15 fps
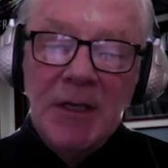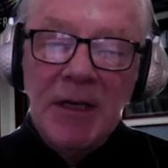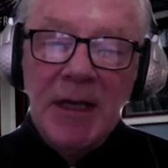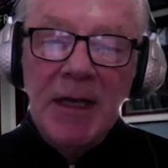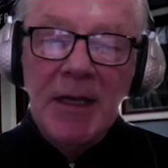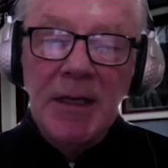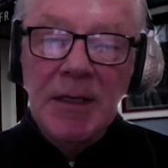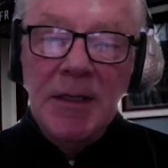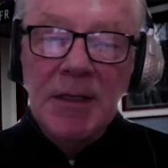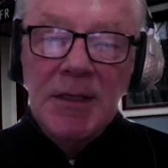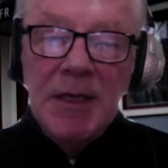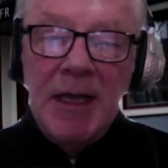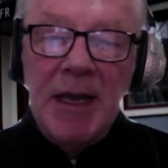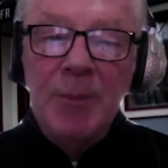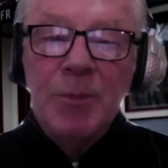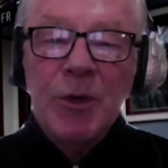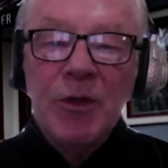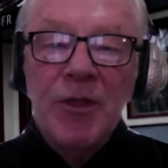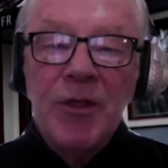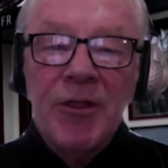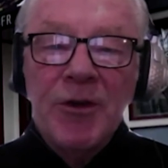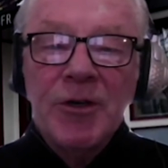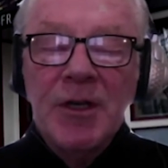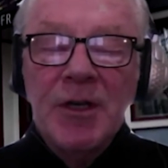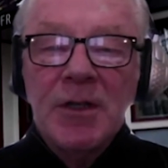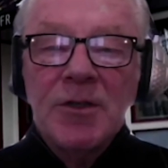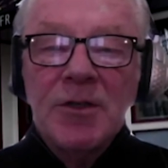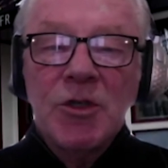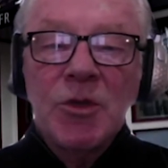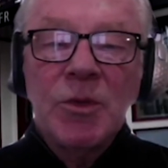Today is April
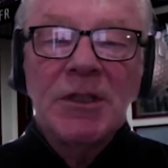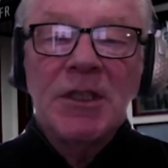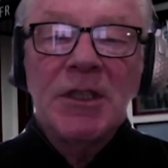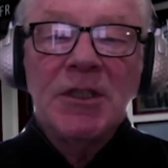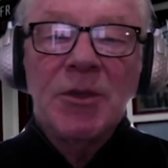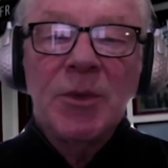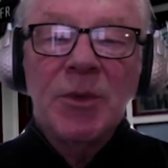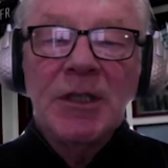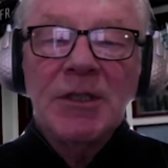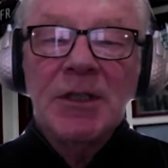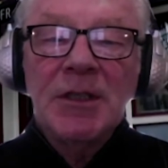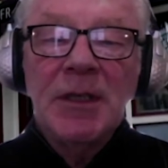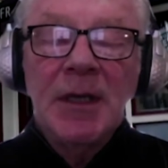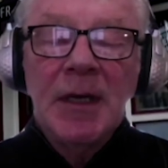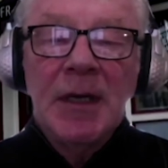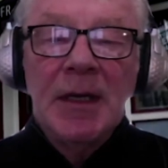30th, 2020.